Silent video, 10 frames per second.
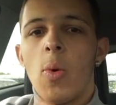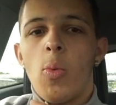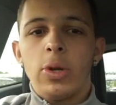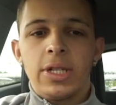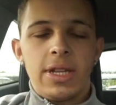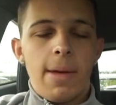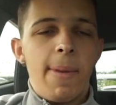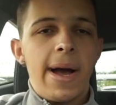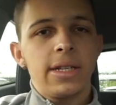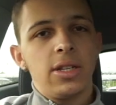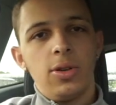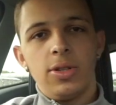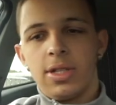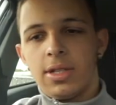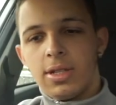one step back to
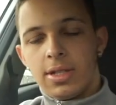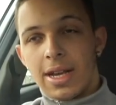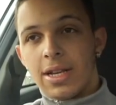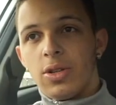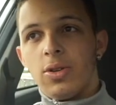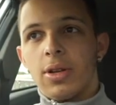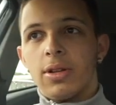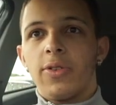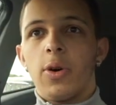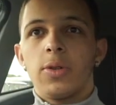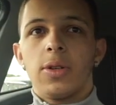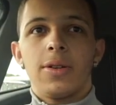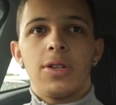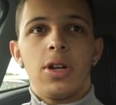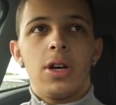take 2 steps forward. So I
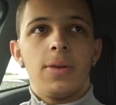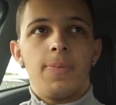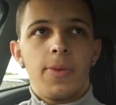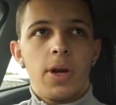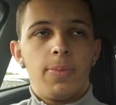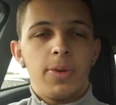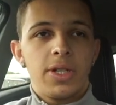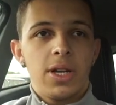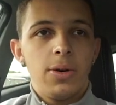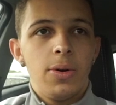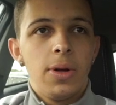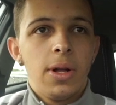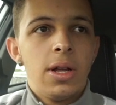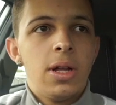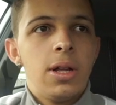was on a plateau,
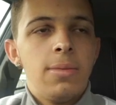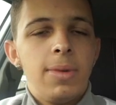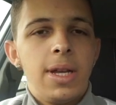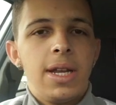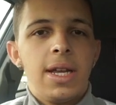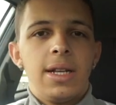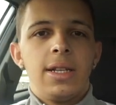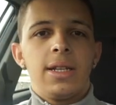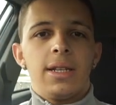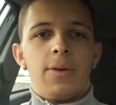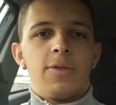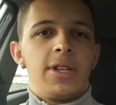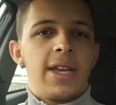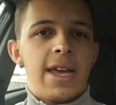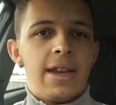meaning I
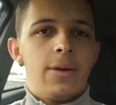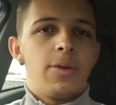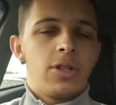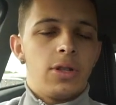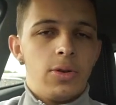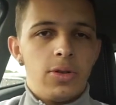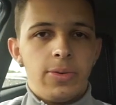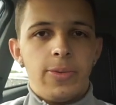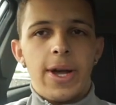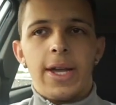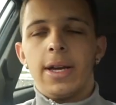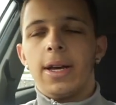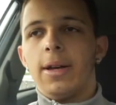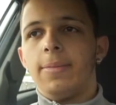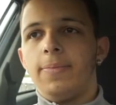wasn't gaining, I wasn't losing weight
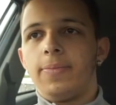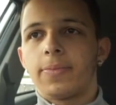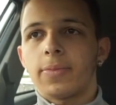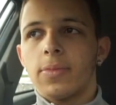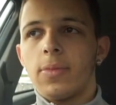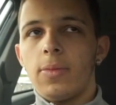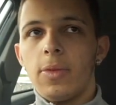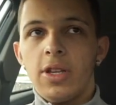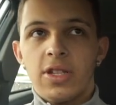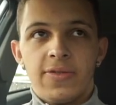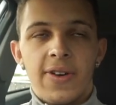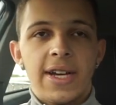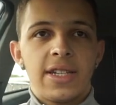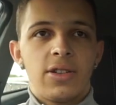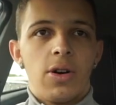as
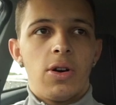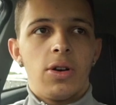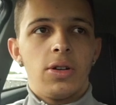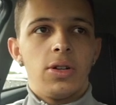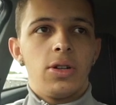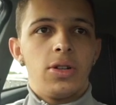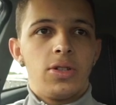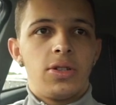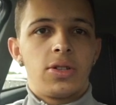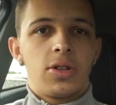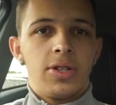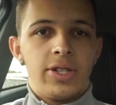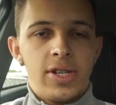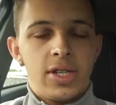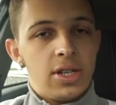fast or as
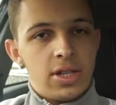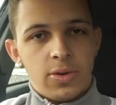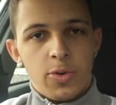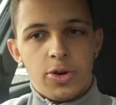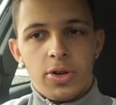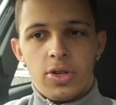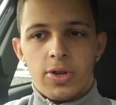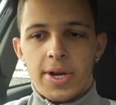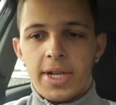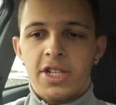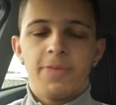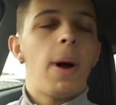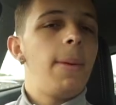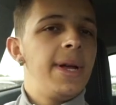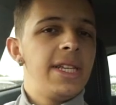consistent as I would do. So I need to
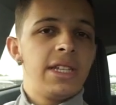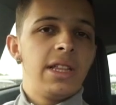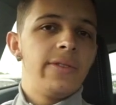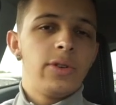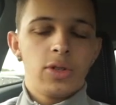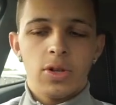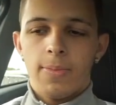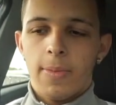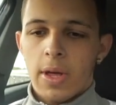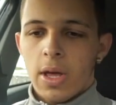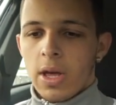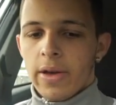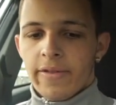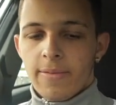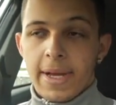spam insulin levels up
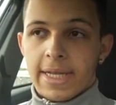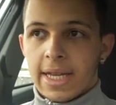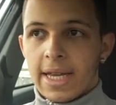for me